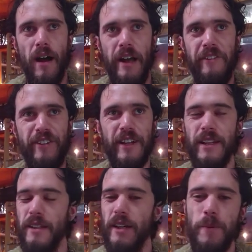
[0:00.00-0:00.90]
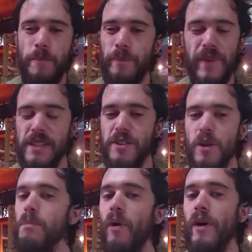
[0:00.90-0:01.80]
I figured there's
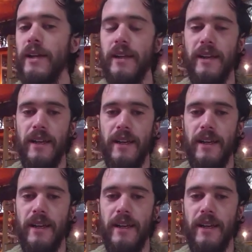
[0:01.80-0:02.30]
no point